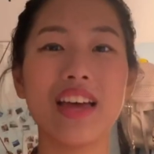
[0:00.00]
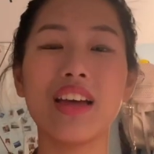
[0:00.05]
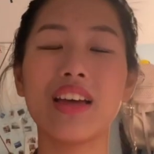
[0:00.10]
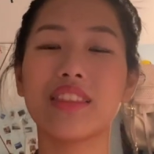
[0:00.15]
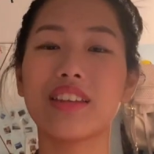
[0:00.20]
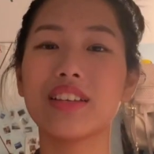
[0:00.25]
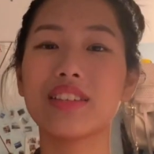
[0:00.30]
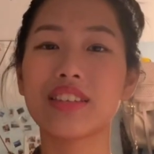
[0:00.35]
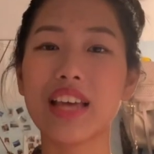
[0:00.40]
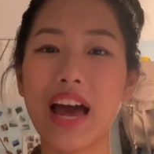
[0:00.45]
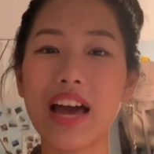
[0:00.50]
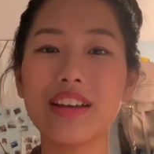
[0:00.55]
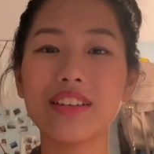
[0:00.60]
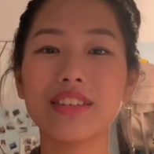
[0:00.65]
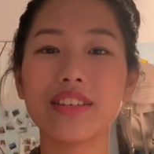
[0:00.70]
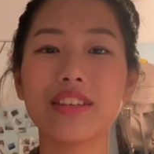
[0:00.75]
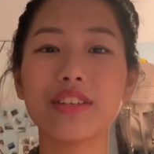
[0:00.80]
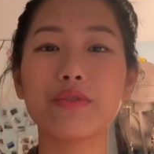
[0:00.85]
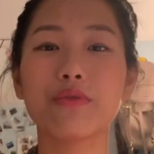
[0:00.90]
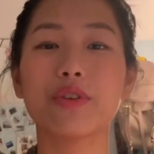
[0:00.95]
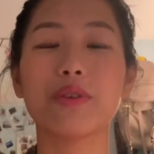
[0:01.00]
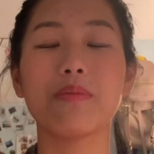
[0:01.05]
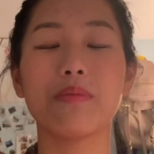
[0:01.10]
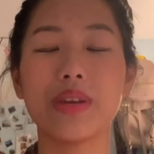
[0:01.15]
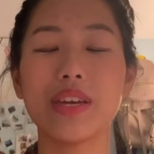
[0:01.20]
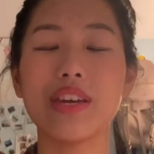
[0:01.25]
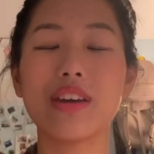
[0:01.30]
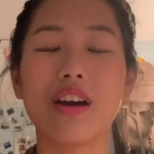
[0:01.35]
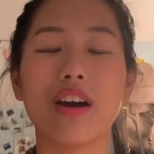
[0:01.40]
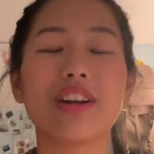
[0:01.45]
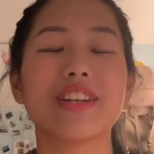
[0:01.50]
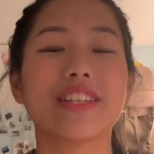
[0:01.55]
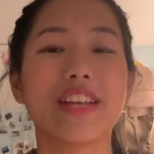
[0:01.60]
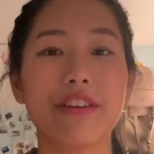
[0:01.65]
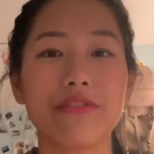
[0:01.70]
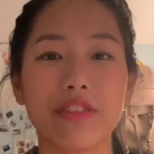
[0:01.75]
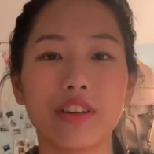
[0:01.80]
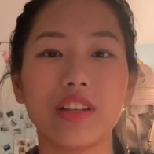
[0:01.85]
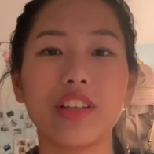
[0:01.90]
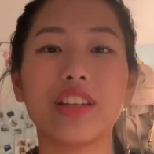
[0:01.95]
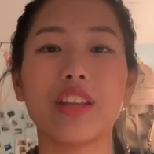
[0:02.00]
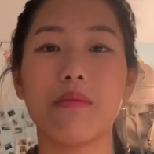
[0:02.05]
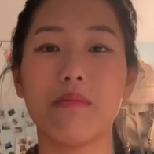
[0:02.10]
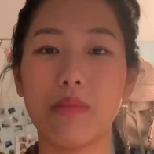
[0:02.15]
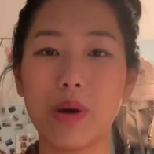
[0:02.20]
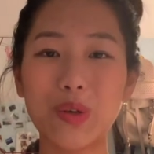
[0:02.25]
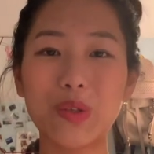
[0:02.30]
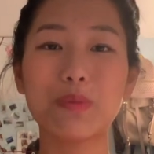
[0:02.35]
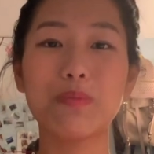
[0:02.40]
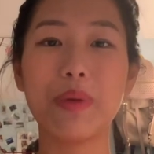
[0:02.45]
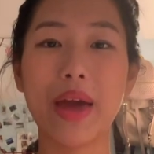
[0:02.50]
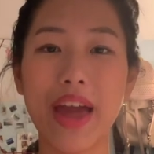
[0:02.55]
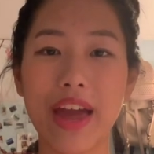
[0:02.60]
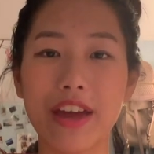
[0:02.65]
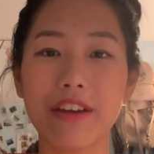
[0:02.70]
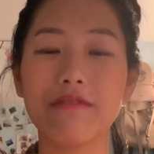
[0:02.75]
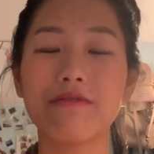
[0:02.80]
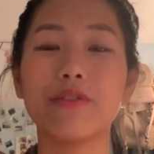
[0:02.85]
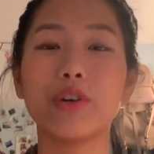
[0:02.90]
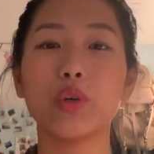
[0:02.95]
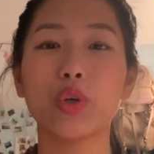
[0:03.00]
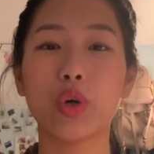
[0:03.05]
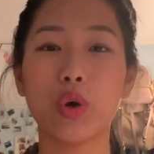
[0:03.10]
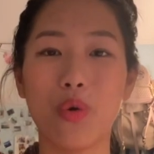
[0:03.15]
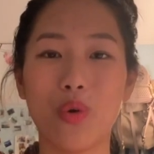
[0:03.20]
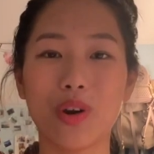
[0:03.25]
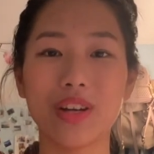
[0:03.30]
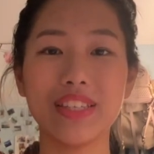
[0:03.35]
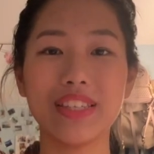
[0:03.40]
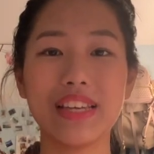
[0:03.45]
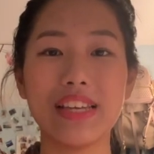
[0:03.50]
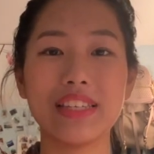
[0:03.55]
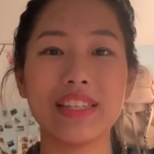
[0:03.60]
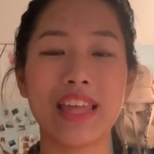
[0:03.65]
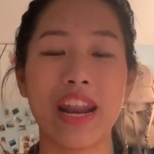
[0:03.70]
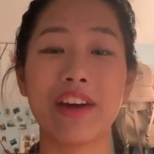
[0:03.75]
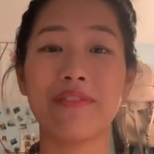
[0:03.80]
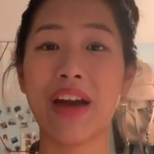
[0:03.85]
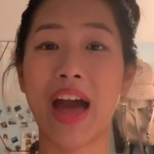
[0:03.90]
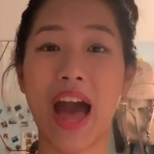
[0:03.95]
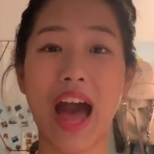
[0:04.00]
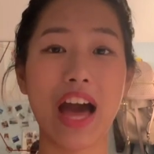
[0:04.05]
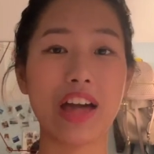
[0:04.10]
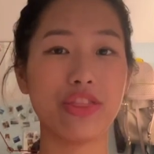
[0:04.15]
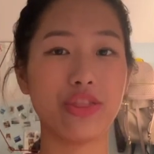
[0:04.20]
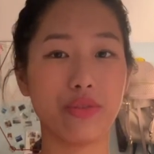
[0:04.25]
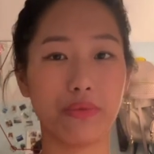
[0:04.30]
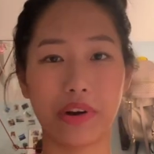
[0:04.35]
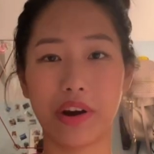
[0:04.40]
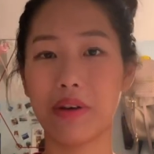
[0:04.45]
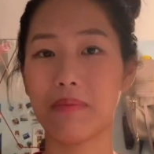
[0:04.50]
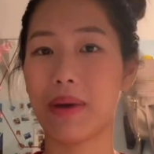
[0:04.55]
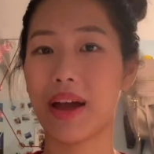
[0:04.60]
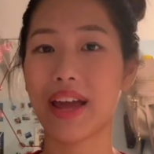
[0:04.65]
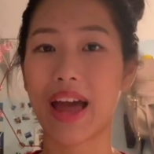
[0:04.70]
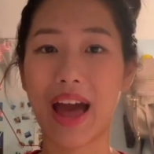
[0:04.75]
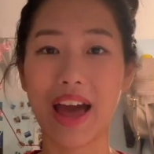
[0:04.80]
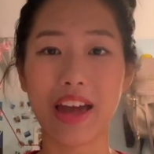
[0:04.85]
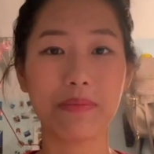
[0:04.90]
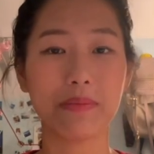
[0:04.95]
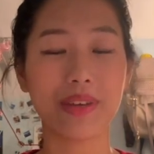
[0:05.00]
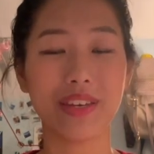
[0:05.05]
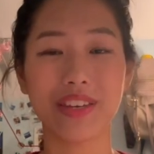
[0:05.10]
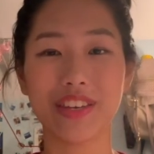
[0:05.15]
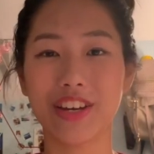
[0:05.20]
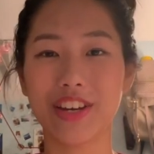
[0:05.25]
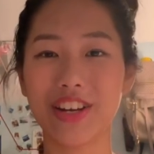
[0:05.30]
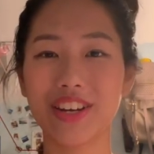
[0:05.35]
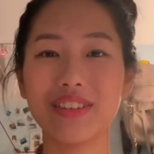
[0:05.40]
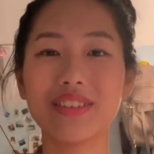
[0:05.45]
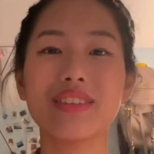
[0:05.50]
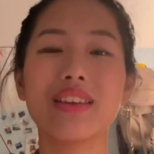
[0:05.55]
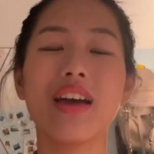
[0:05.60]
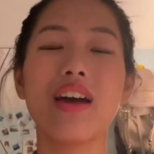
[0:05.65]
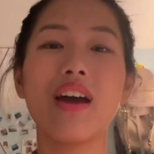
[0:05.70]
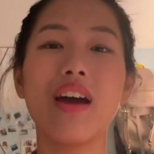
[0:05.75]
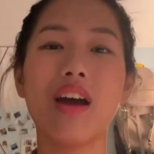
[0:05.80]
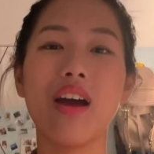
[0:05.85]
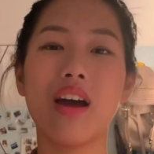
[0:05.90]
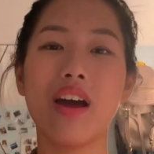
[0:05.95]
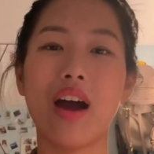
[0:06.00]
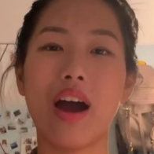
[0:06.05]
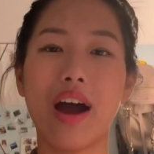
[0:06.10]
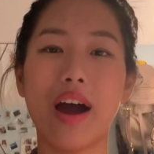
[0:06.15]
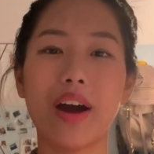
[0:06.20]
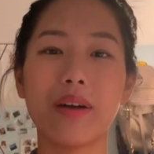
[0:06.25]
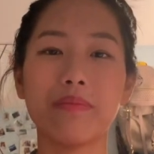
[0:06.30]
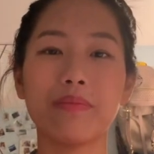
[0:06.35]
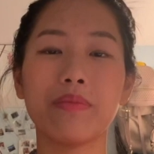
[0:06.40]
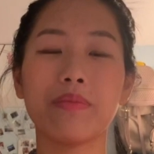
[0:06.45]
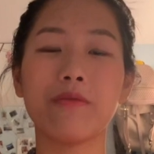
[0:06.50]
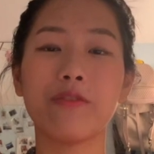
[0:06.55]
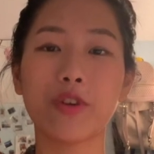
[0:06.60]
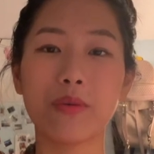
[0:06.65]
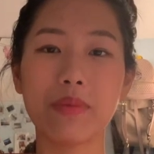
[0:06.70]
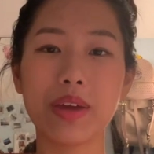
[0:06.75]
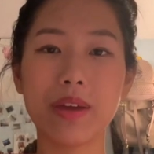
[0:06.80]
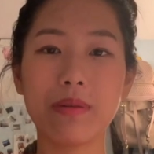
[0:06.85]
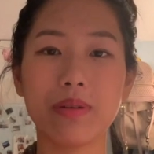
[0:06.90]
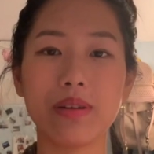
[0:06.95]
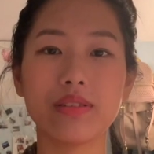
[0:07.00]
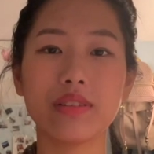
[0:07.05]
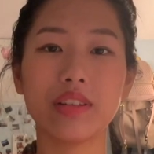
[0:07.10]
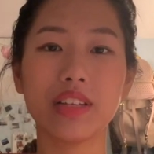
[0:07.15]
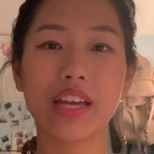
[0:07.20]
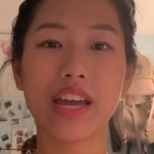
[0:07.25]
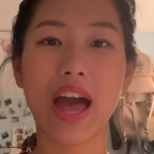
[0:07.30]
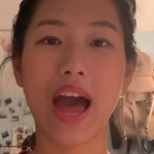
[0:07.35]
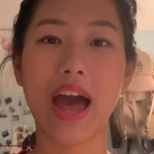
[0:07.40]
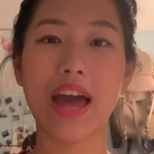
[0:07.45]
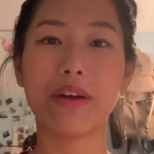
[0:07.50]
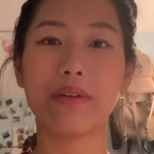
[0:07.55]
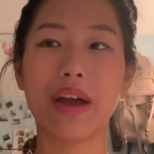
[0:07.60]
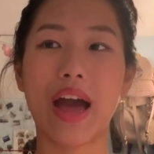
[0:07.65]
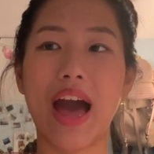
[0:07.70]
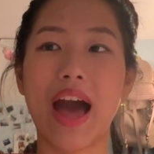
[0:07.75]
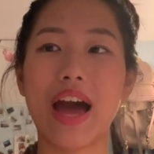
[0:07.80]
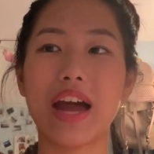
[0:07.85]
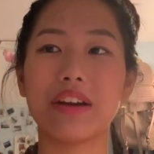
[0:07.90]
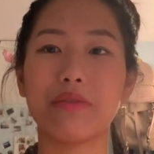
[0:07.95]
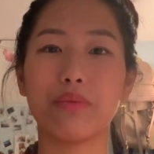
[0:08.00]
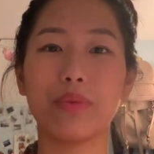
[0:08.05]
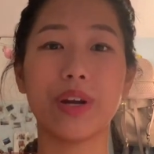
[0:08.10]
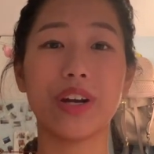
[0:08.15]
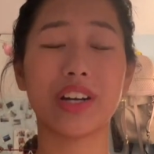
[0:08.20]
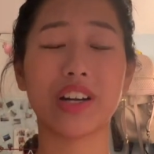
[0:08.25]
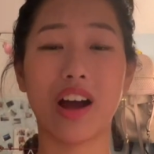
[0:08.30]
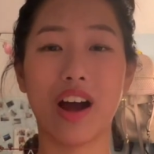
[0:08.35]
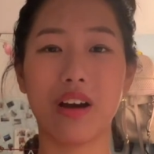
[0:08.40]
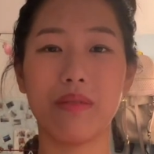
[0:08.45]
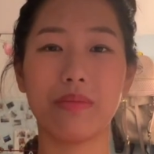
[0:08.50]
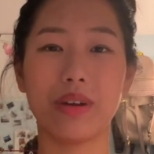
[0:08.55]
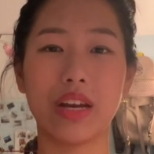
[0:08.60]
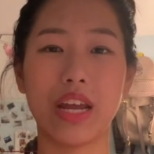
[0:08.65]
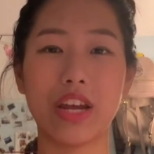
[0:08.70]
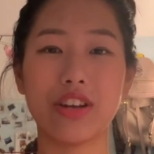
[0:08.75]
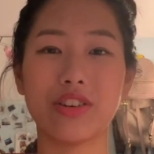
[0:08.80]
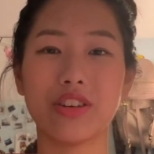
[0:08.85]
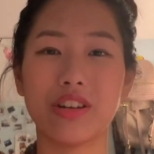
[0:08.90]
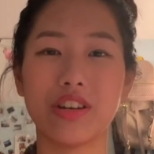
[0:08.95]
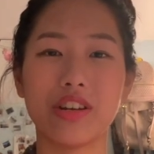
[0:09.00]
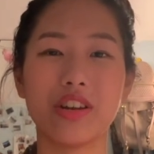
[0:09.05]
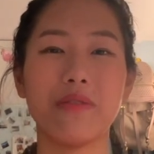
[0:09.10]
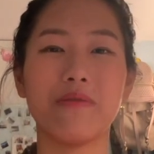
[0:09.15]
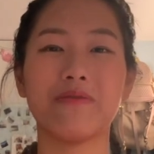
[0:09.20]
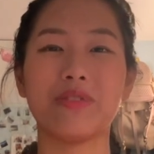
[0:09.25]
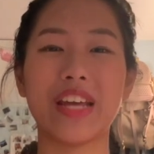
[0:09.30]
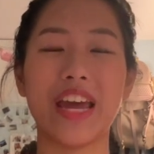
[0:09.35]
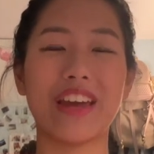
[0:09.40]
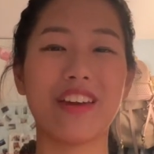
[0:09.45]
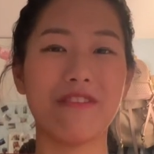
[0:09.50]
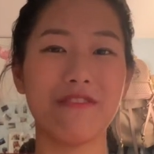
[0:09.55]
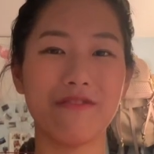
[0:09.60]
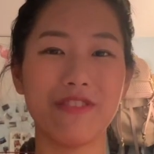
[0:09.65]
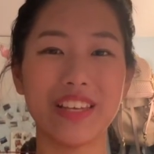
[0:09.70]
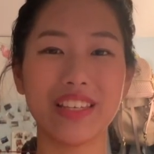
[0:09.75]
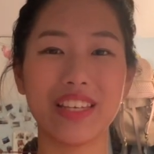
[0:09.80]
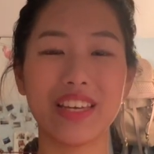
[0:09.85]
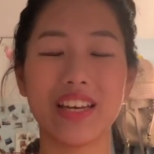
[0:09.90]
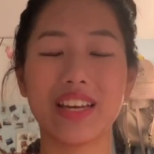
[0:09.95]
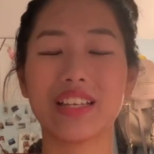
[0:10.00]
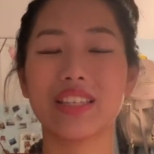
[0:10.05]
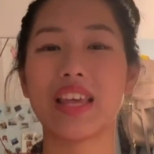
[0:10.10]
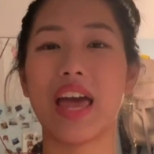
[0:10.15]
The sciences for me are definitely the most painful courses that I've had throughout my IB years. For me personally, I had a weird combination of taking physics